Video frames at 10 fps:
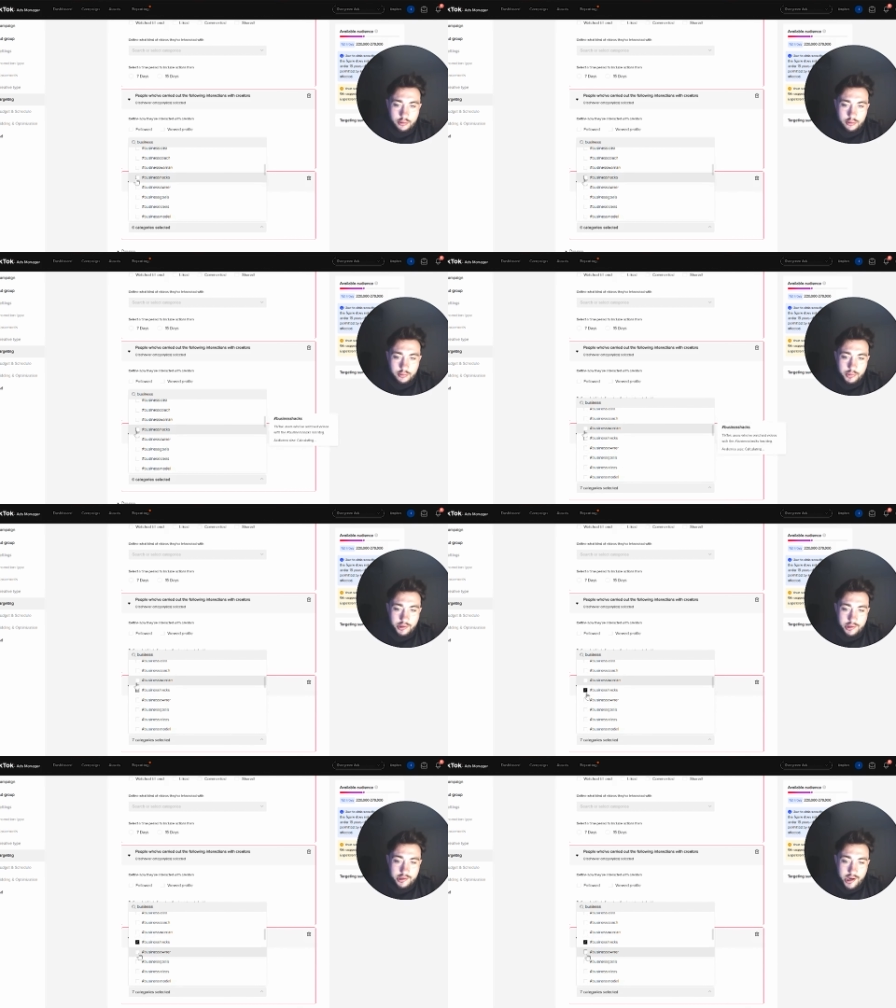
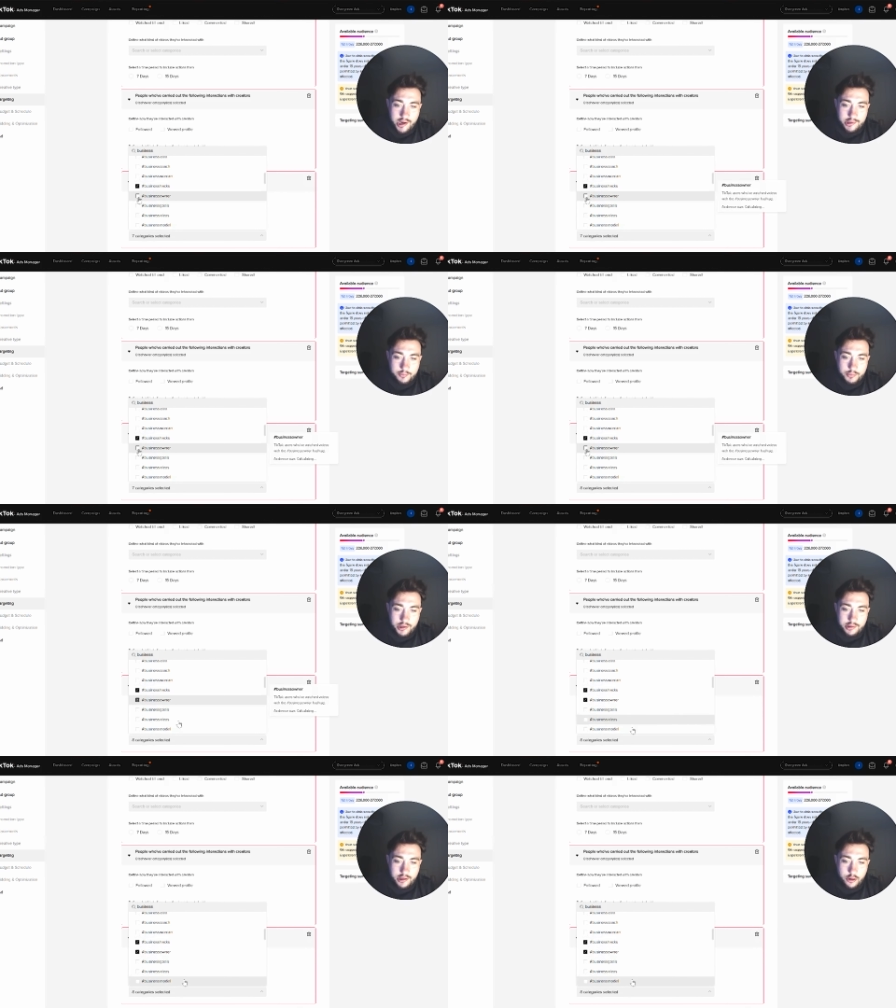Business hacks,
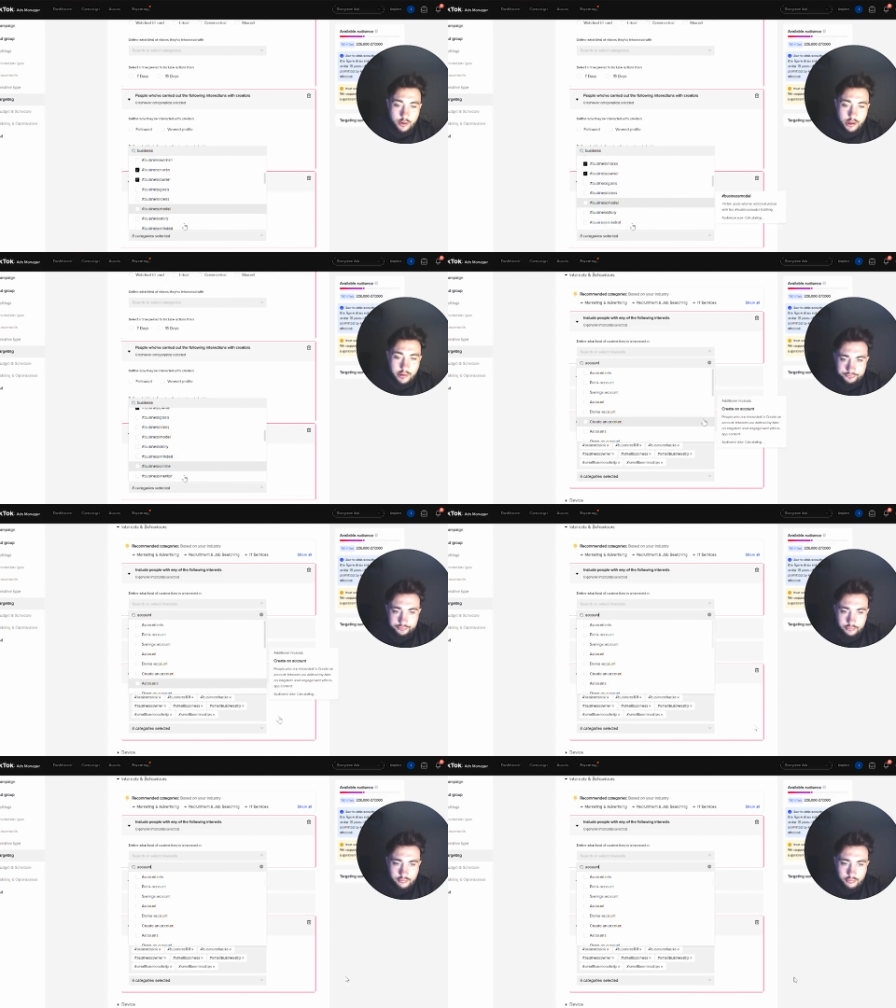business owner,
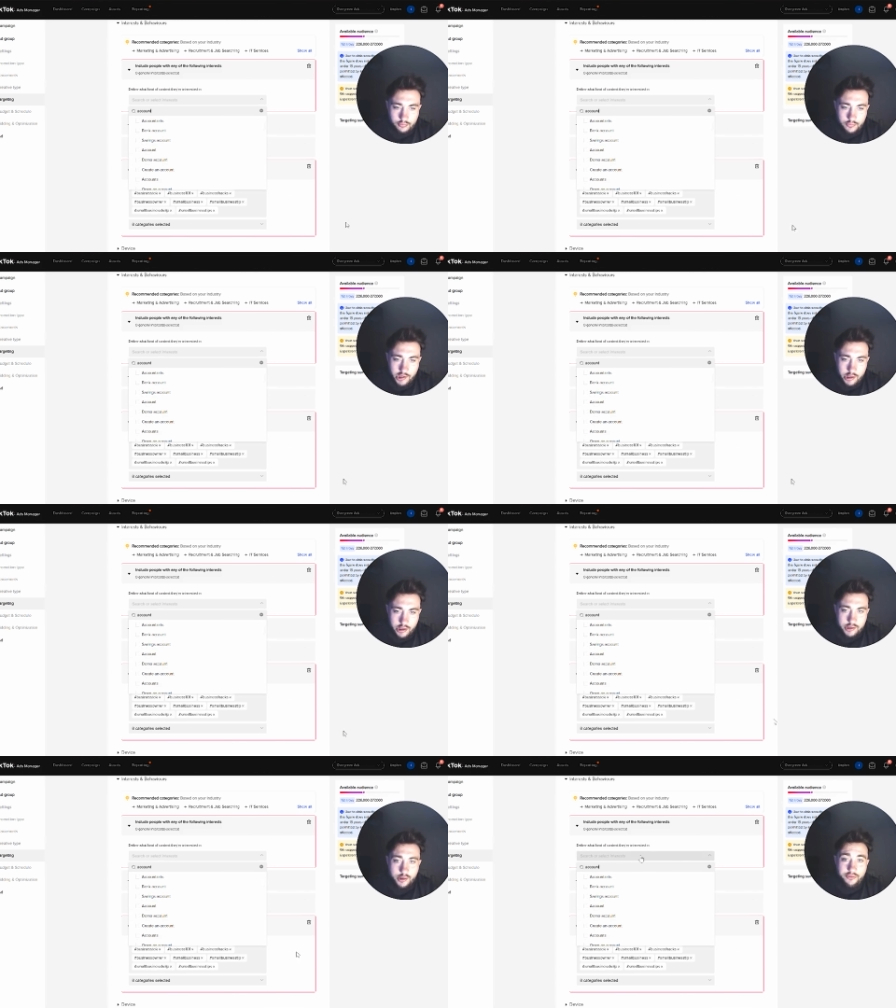
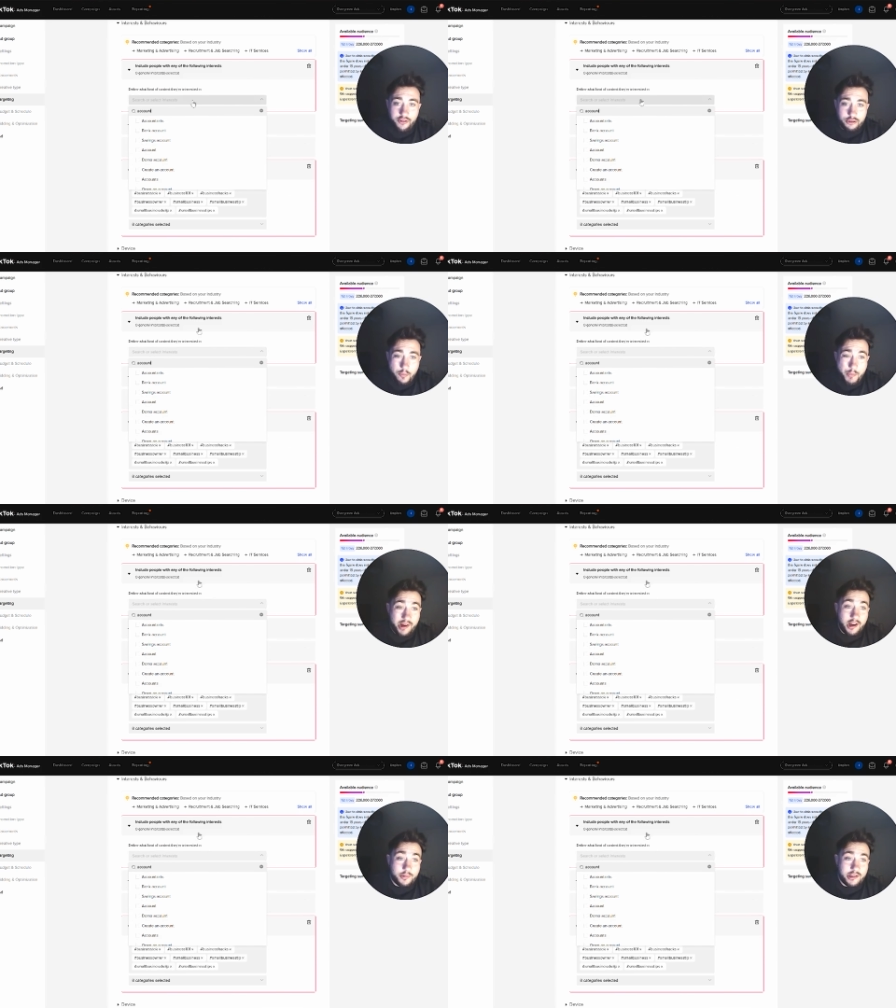so if I scroll back
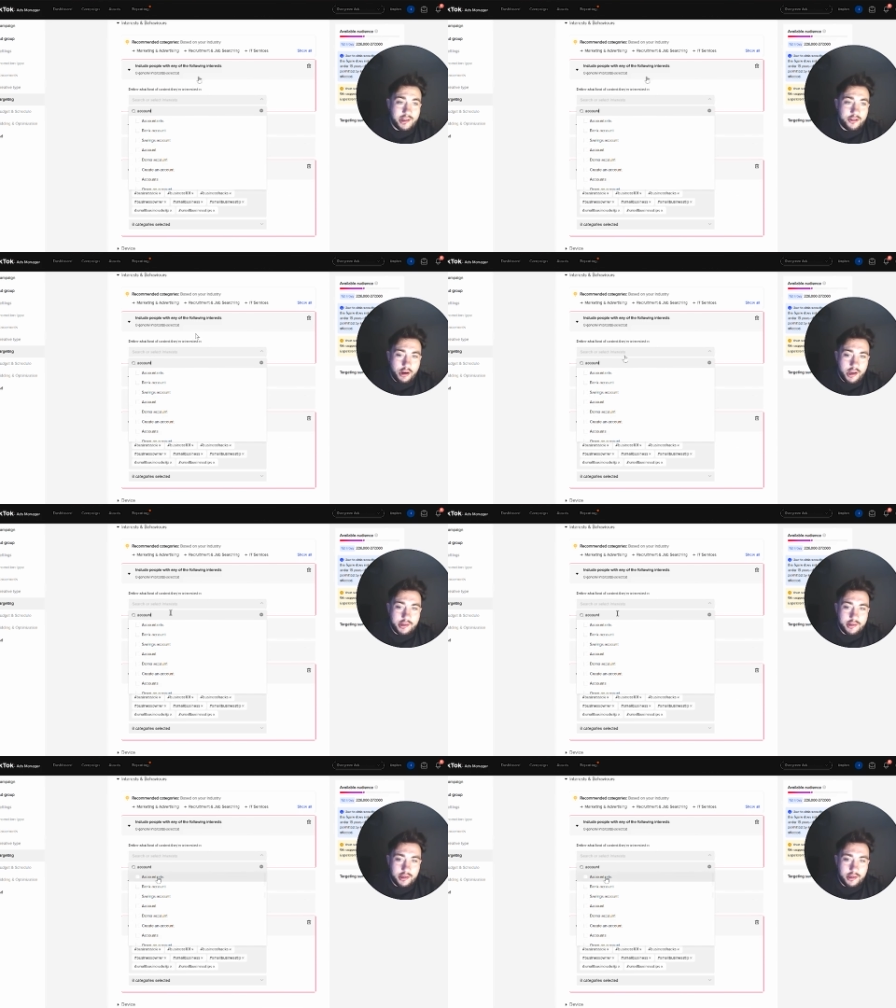up to the interest